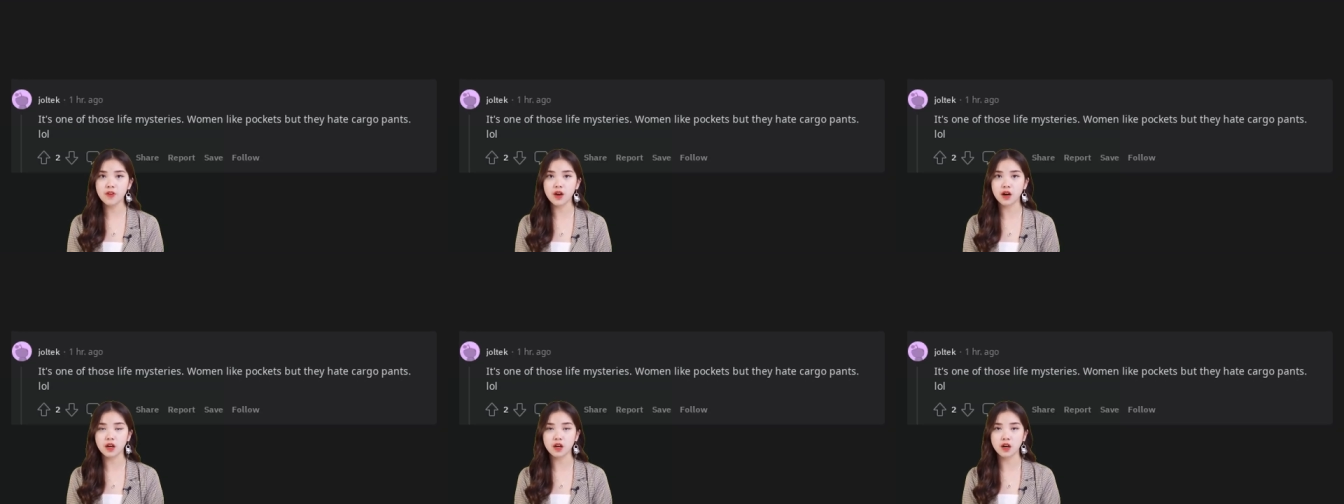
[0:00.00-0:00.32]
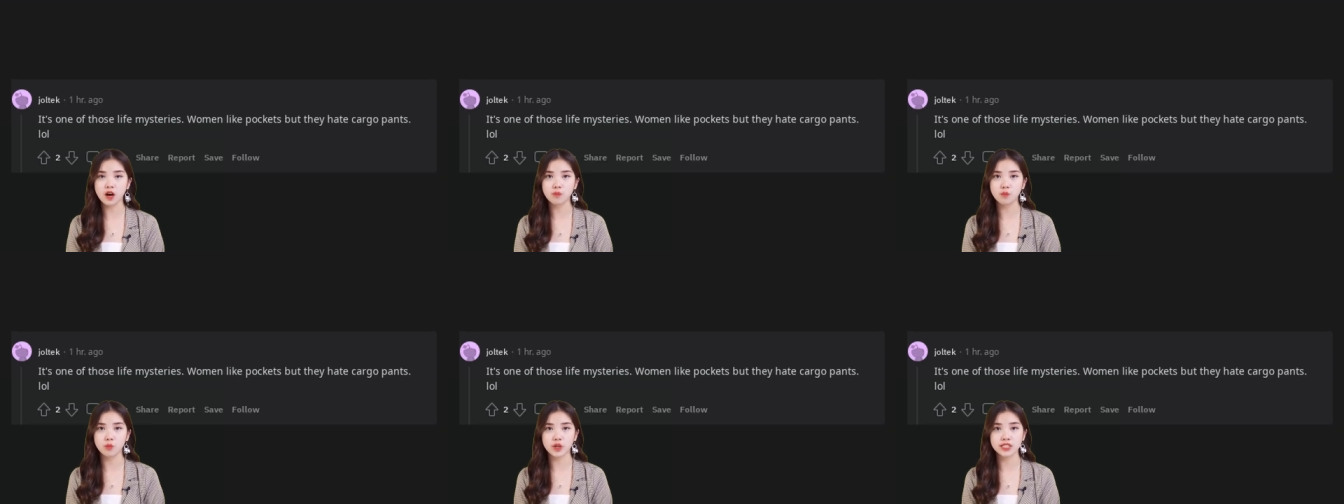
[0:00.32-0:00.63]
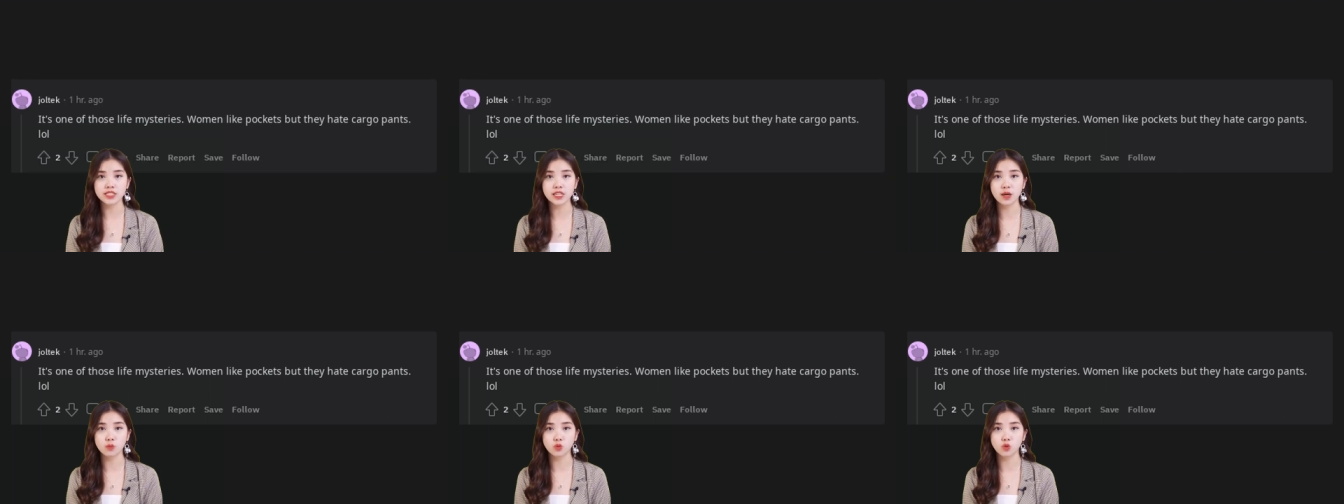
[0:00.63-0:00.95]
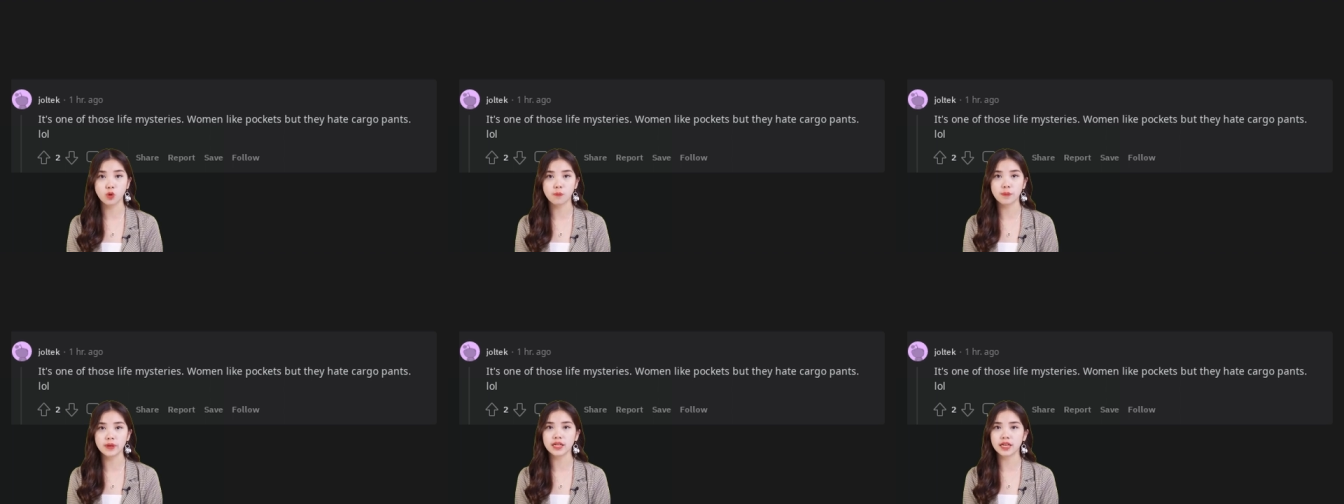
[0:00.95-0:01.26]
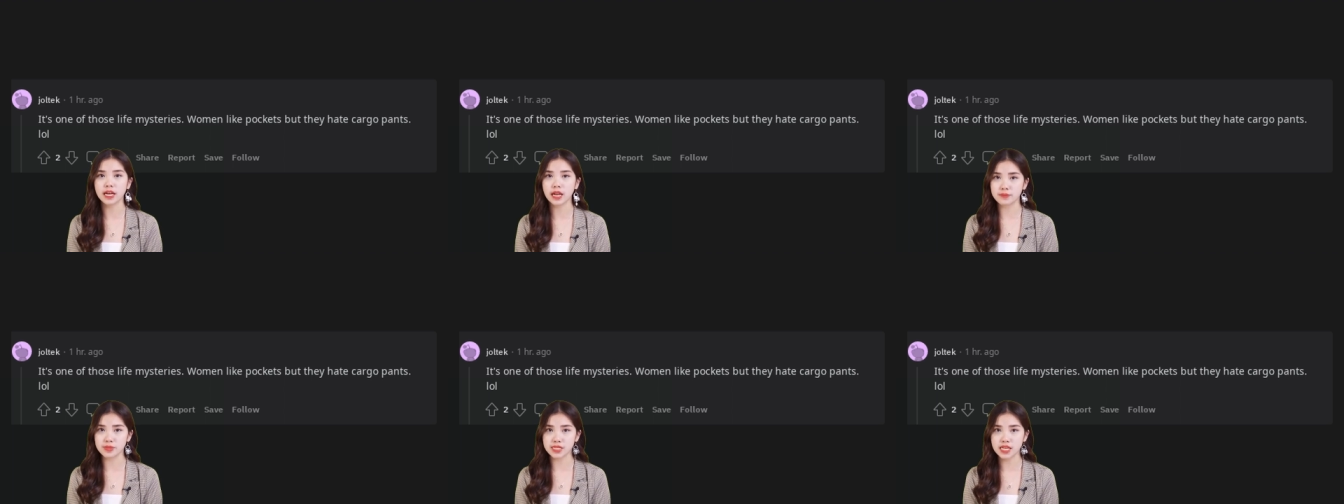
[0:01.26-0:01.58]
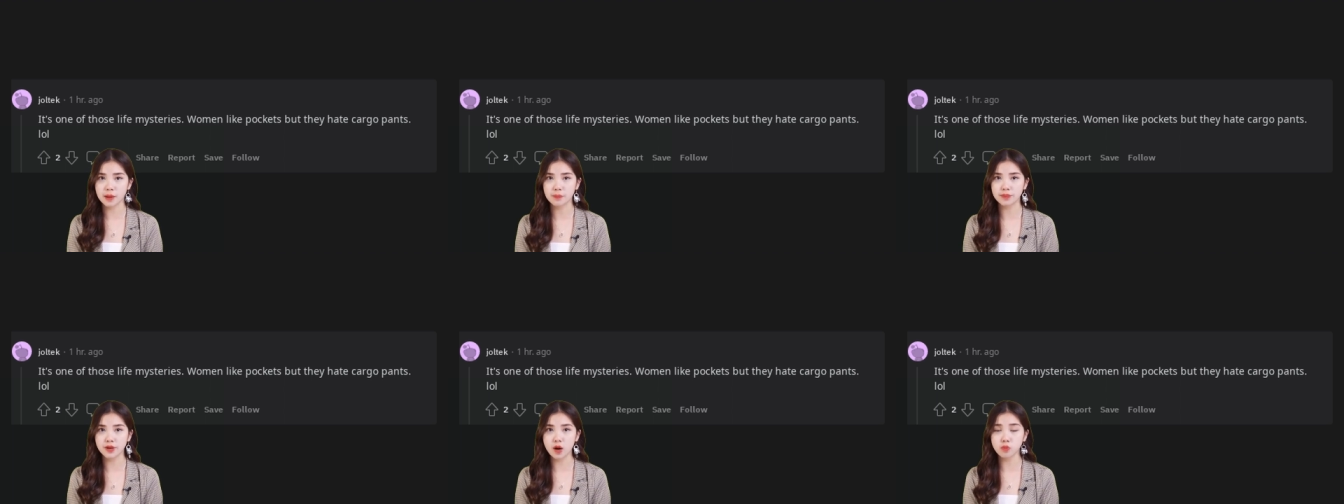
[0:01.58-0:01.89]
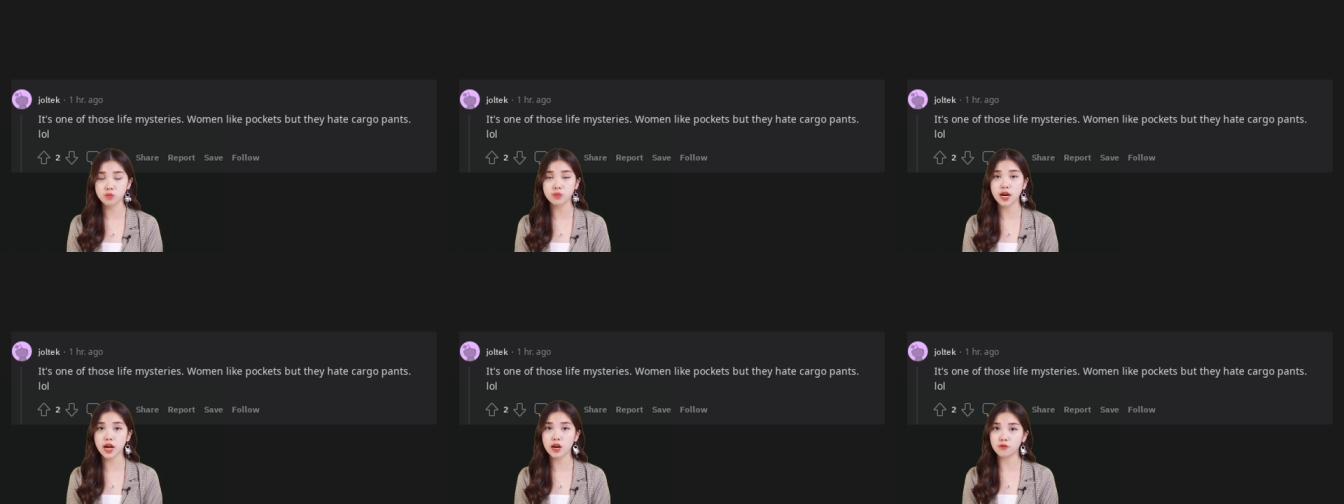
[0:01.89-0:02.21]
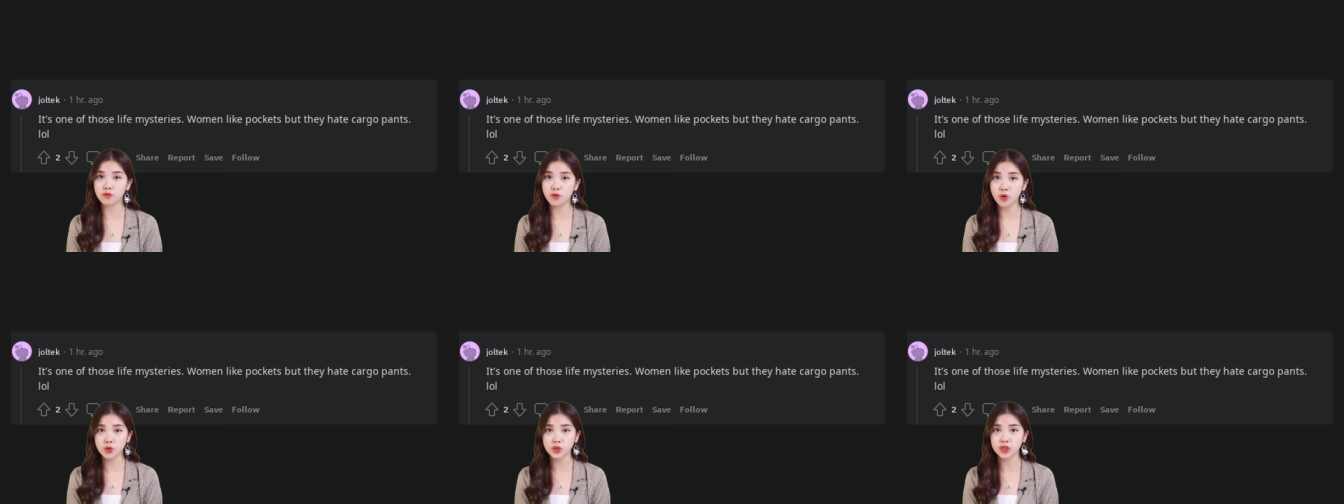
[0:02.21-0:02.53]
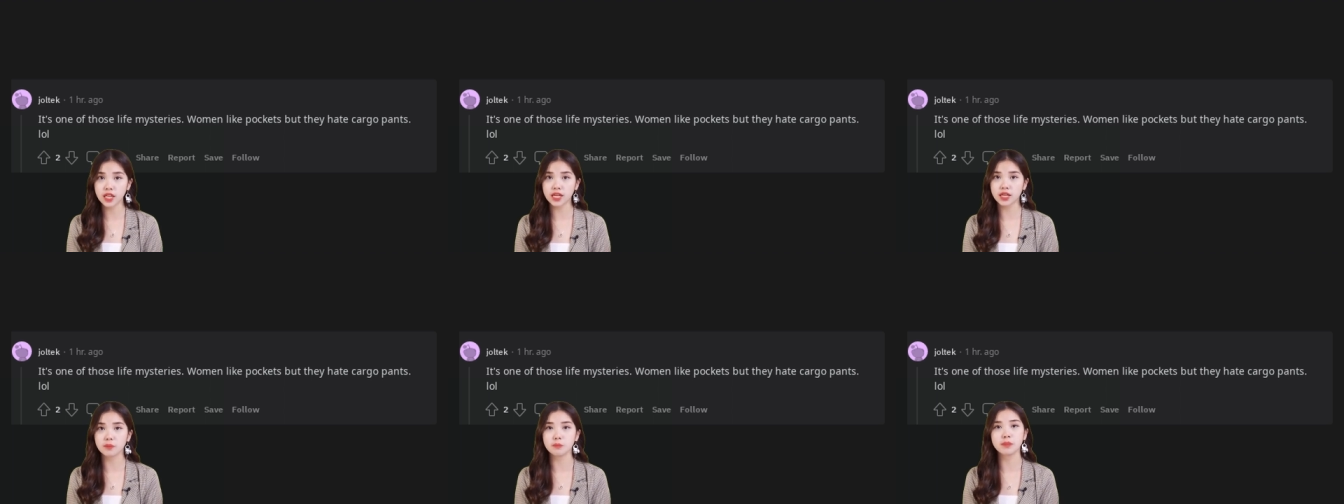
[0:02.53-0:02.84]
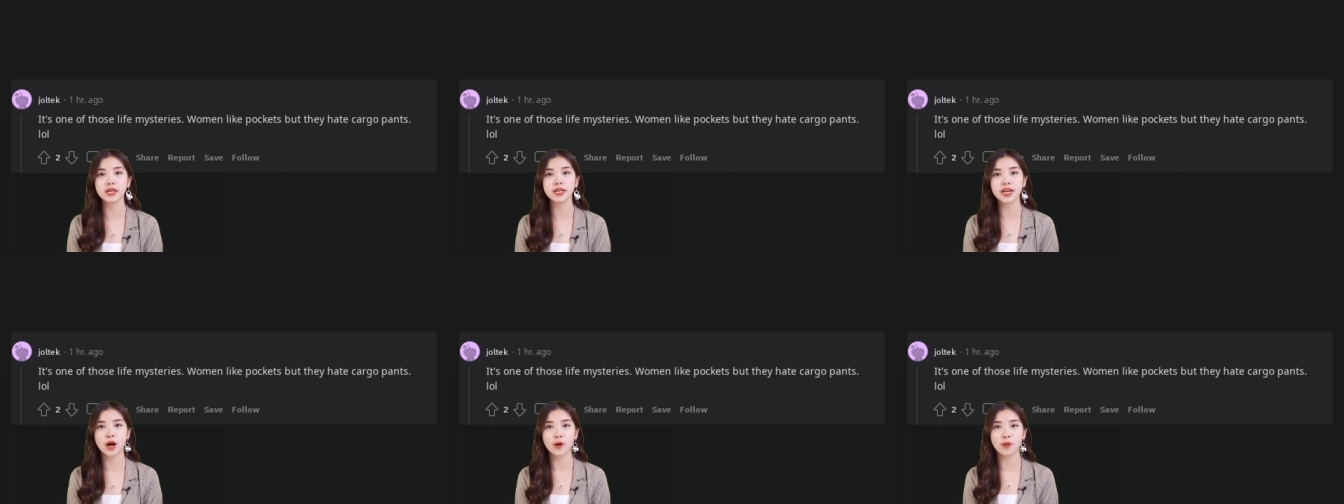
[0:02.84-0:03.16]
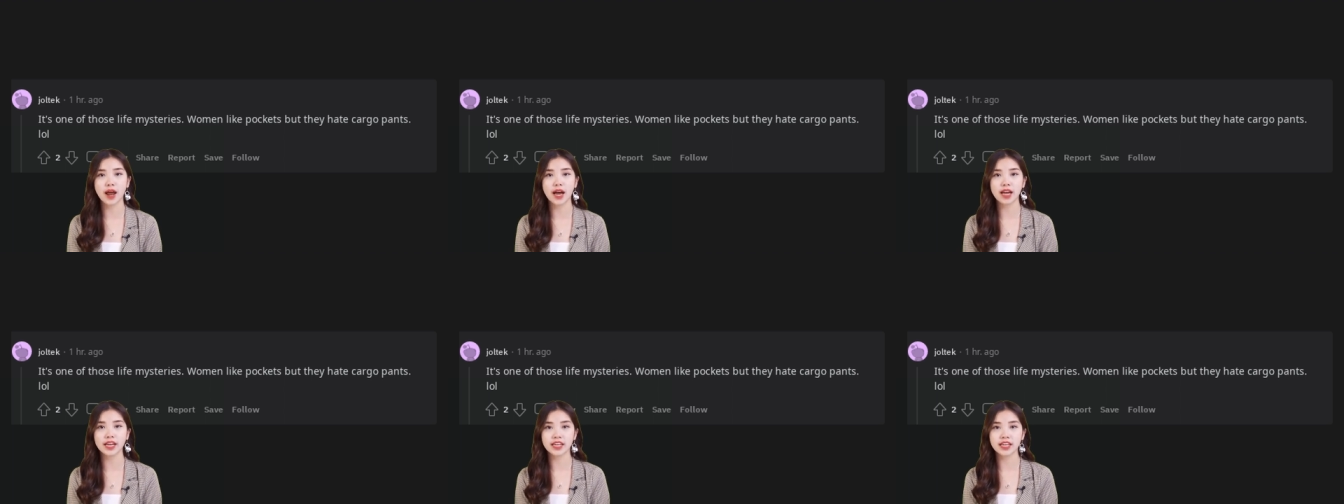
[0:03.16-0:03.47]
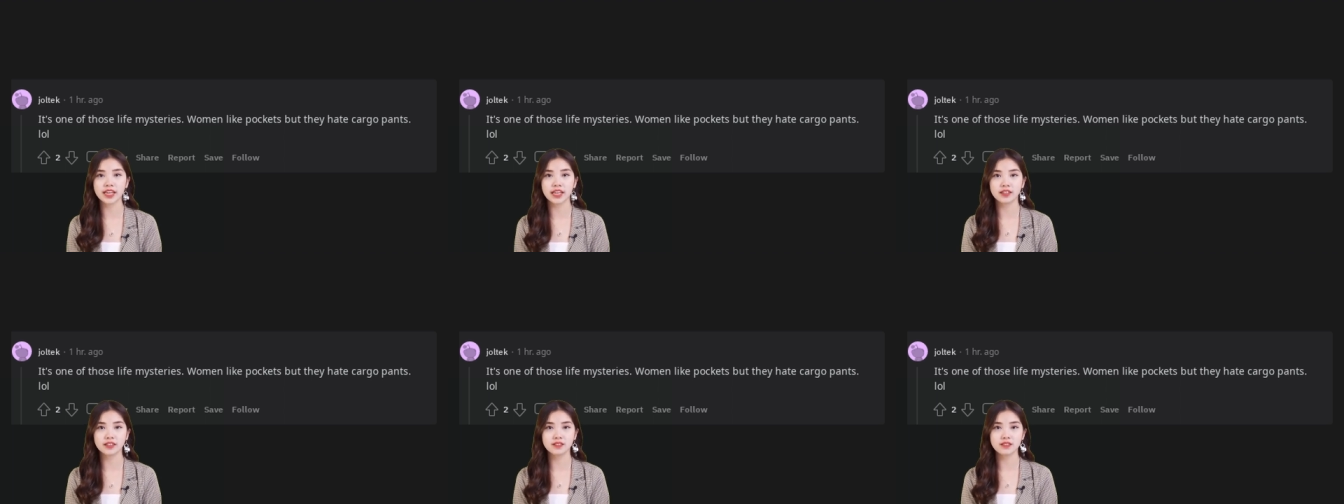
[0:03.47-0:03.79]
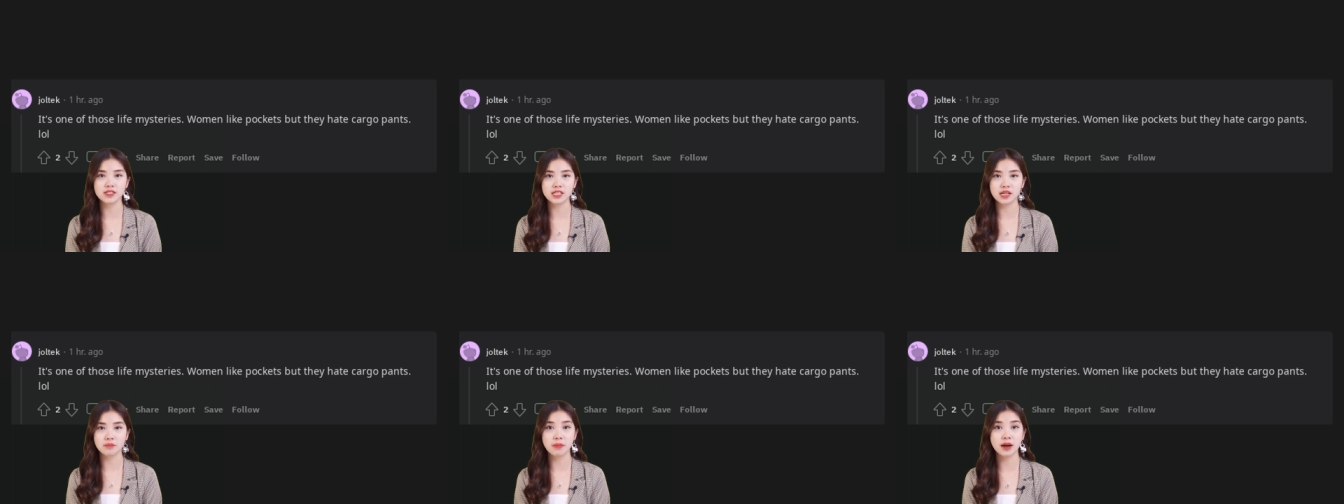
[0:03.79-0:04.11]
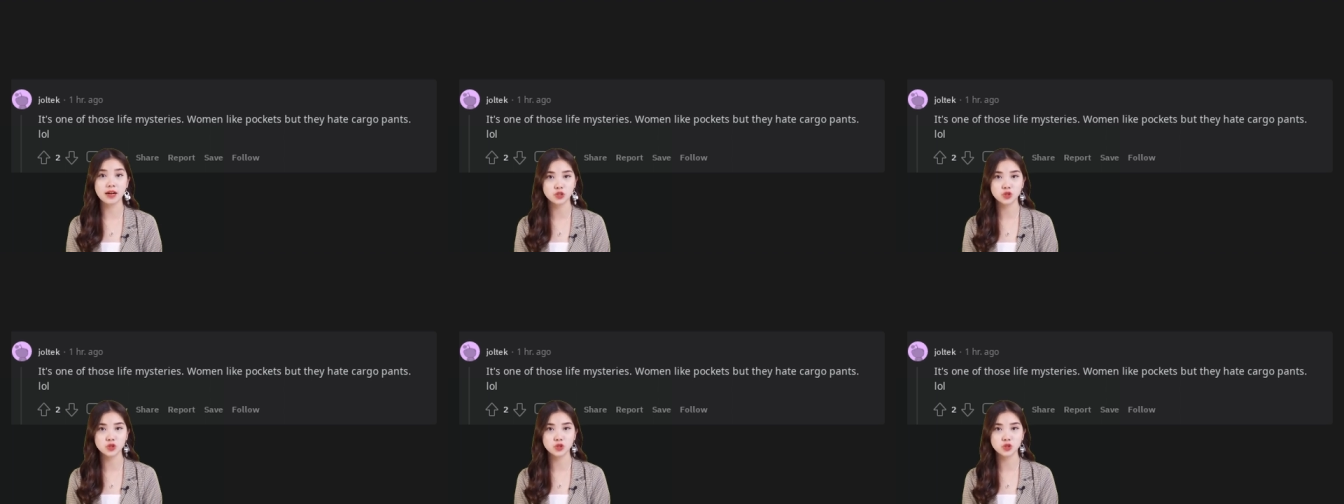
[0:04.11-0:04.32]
Women like pockets but they hate cargo pants. Lol.